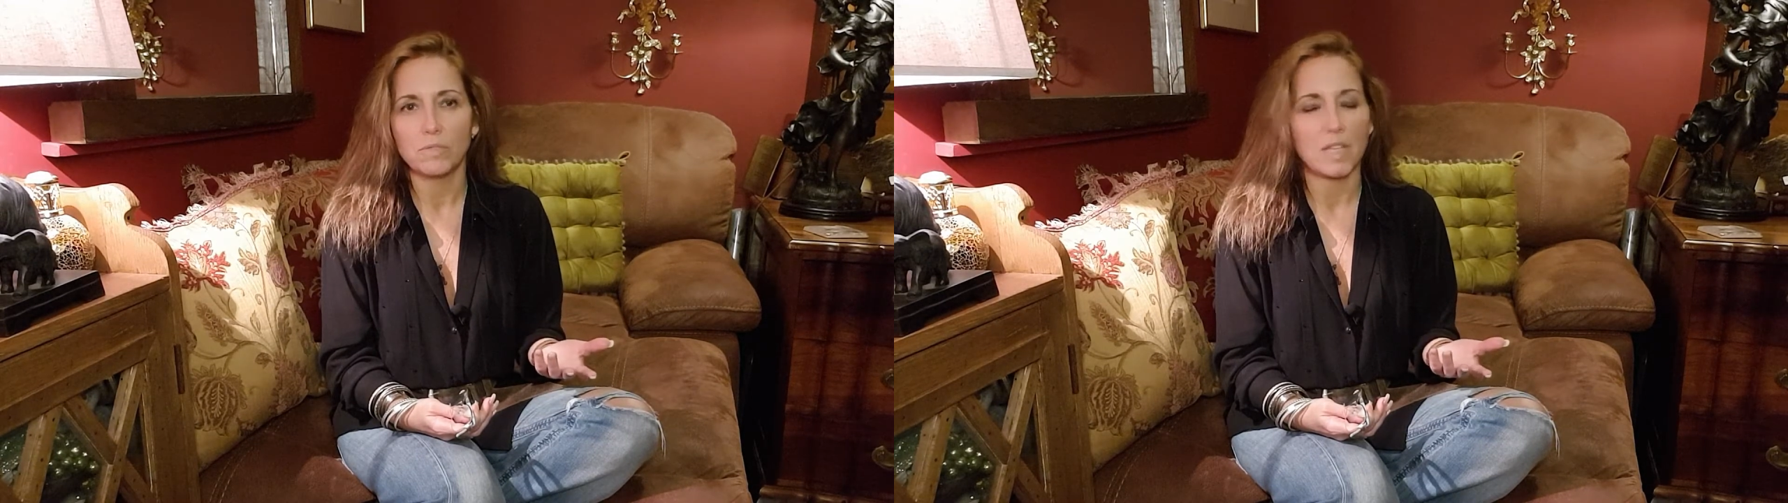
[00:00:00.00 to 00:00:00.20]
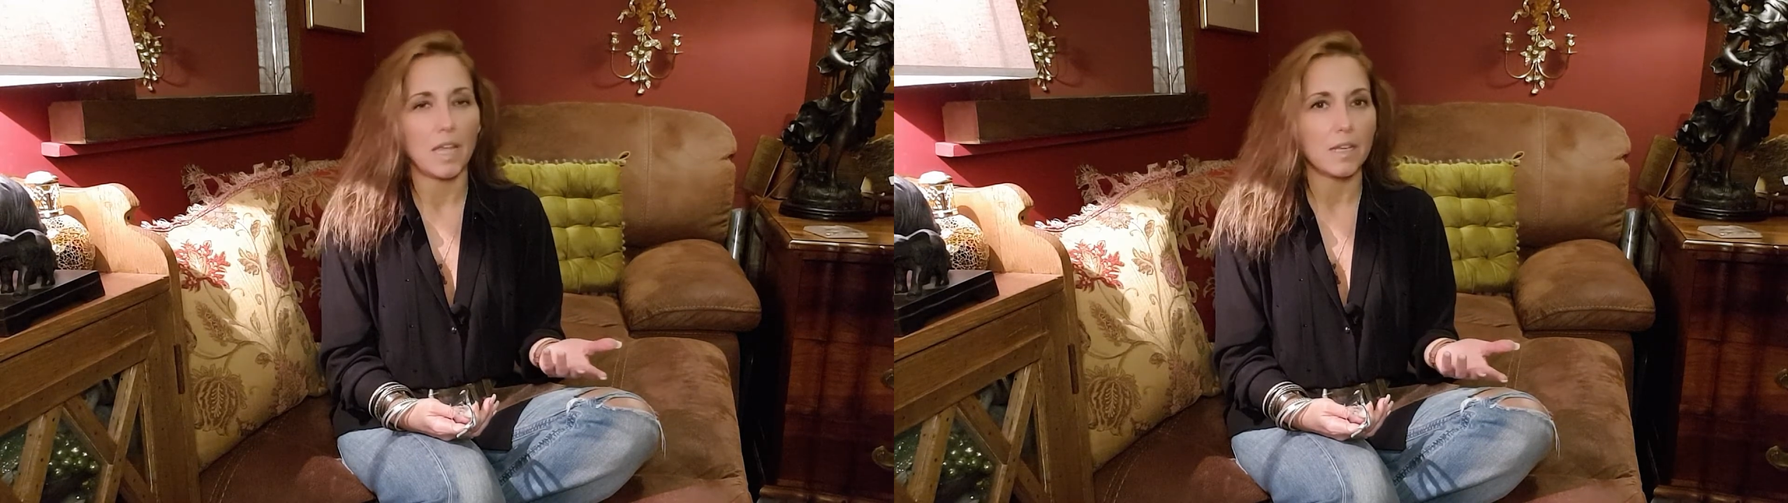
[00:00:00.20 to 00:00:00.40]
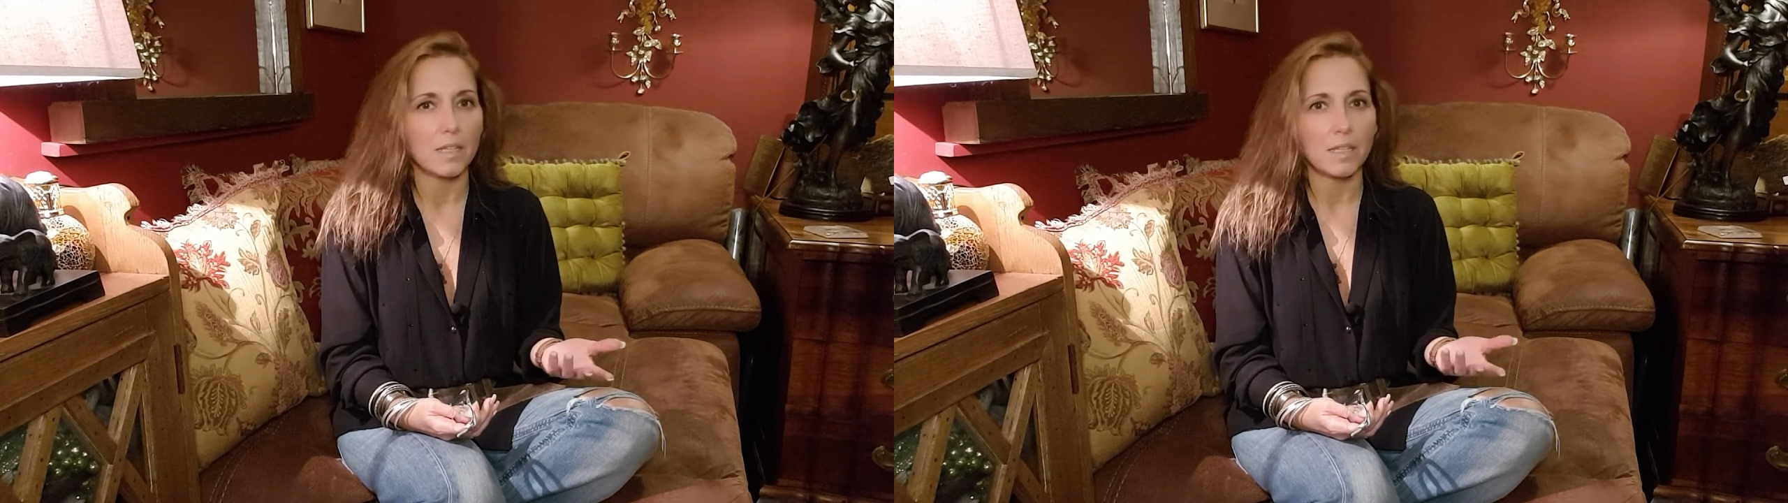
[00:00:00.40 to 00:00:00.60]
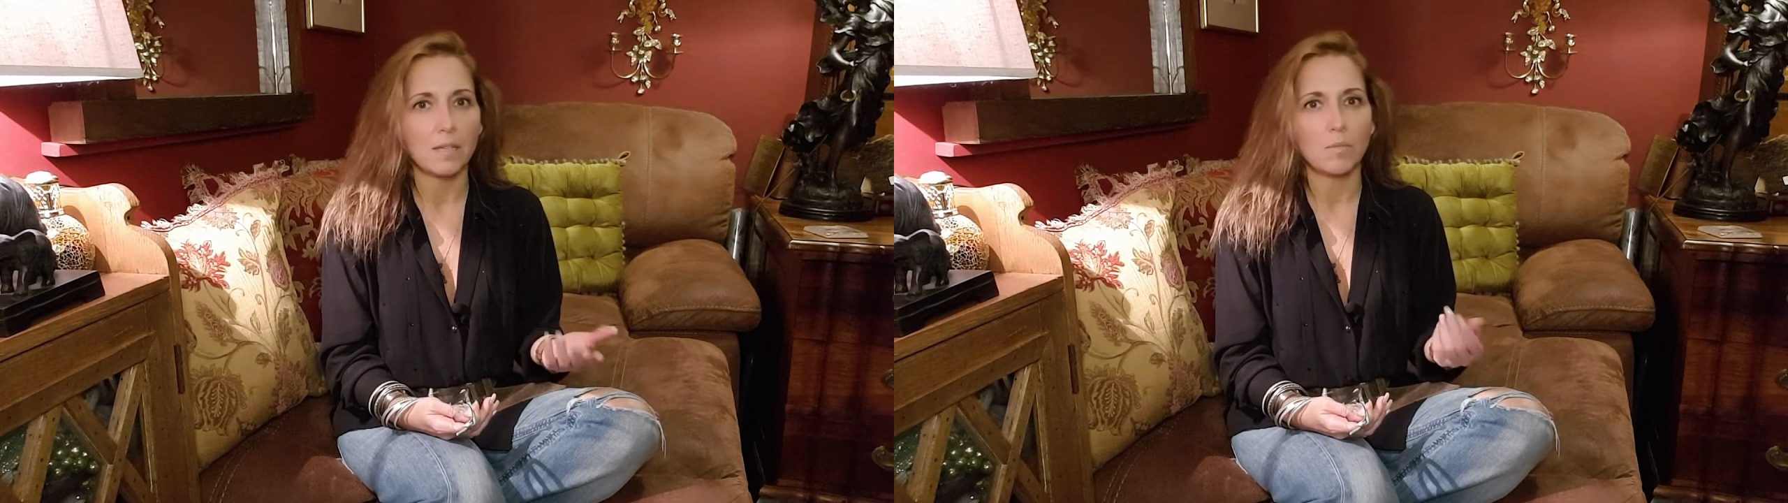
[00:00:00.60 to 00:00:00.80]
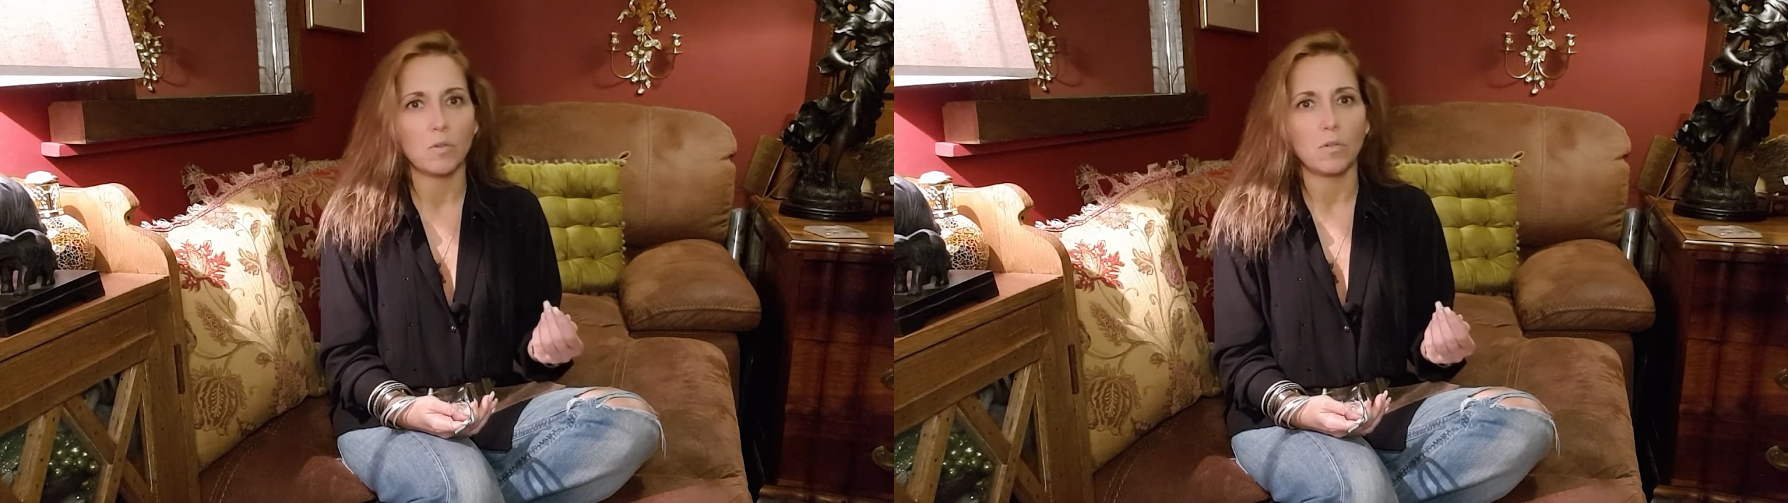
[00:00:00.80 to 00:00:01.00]

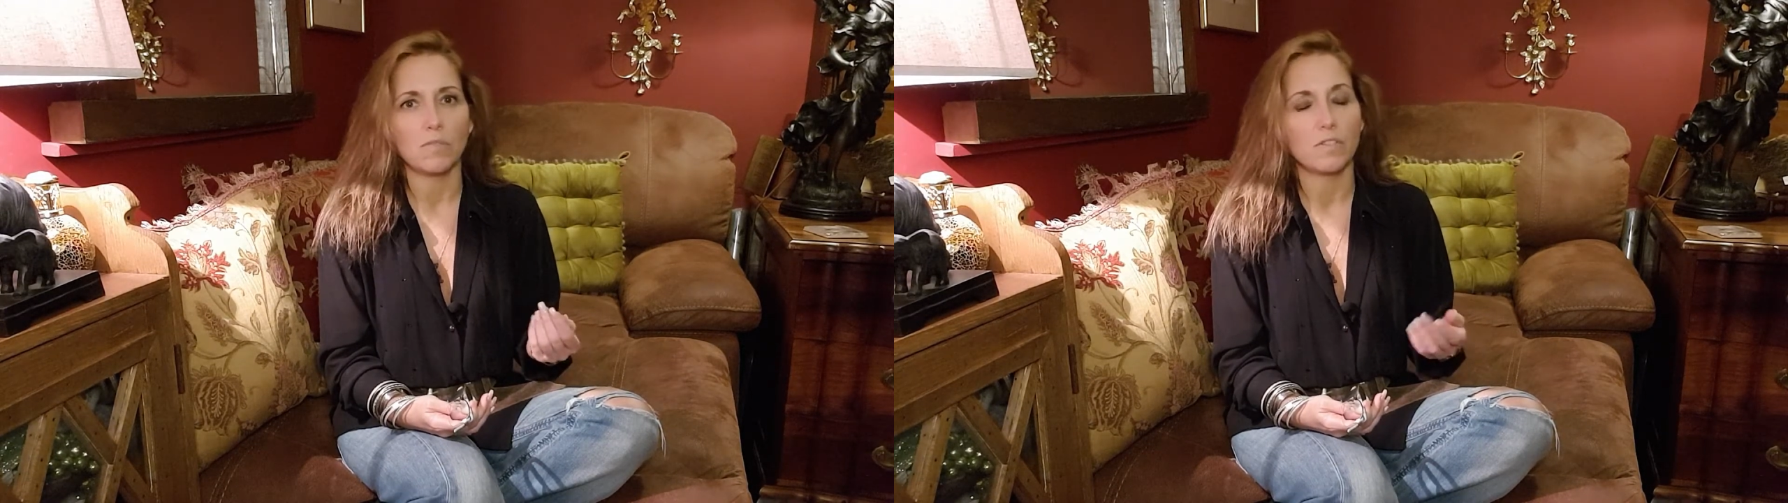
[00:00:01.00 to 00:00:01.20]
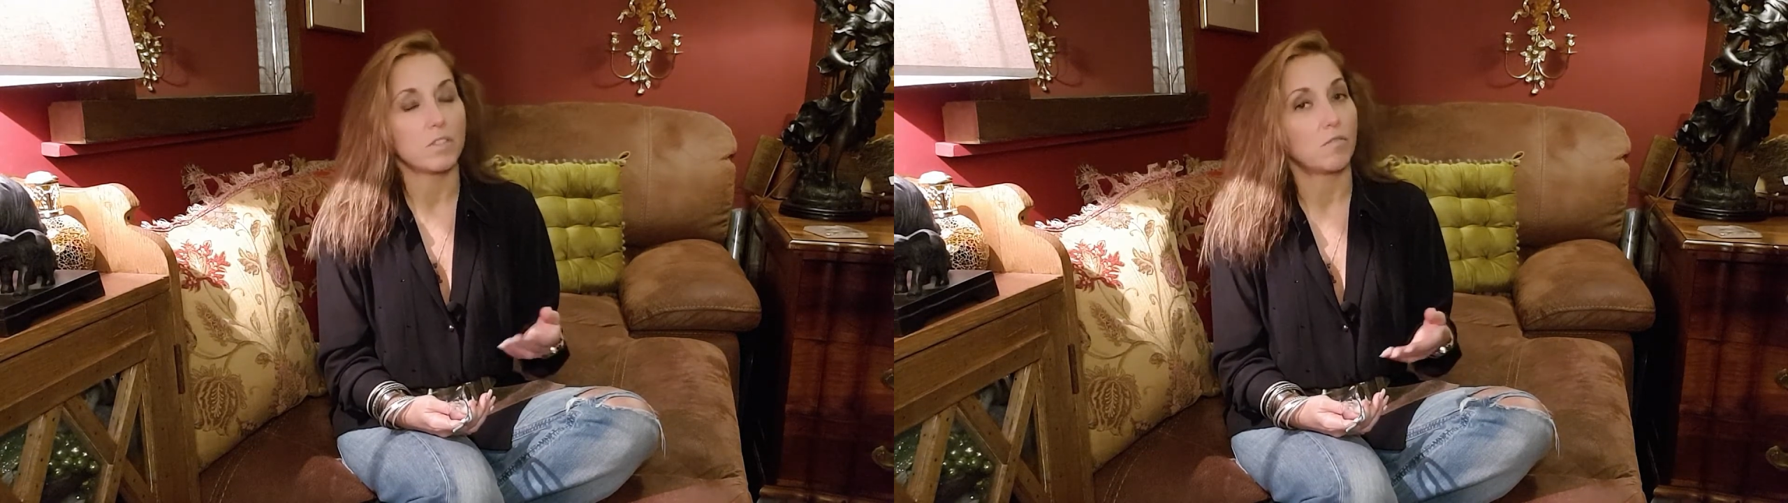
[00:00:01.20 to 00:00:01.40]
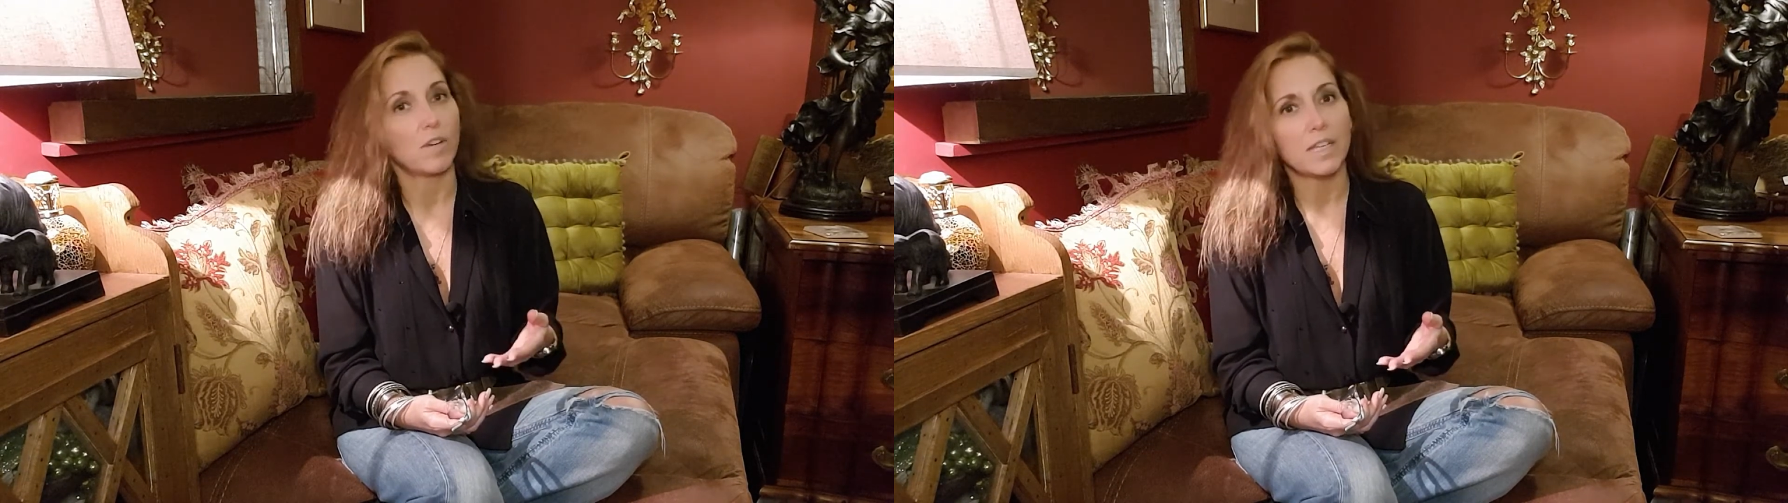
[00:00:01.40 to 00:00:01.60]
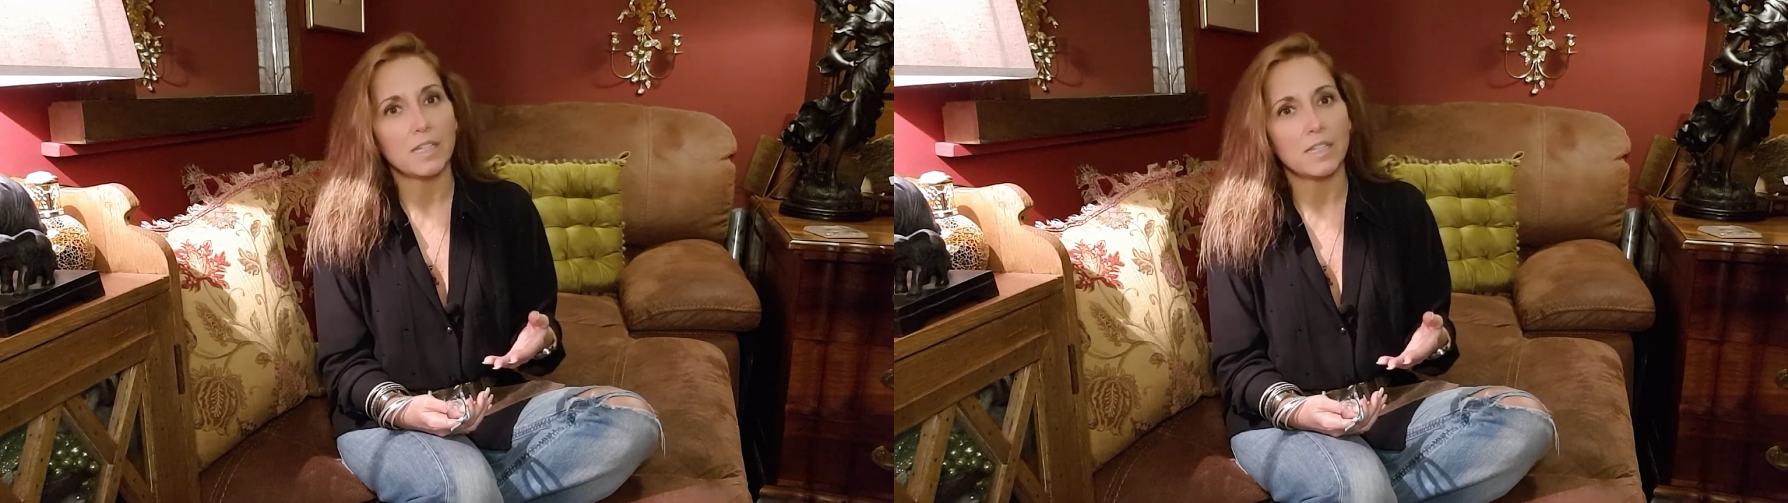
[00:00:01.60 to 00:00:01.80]
denim or if it's a rainy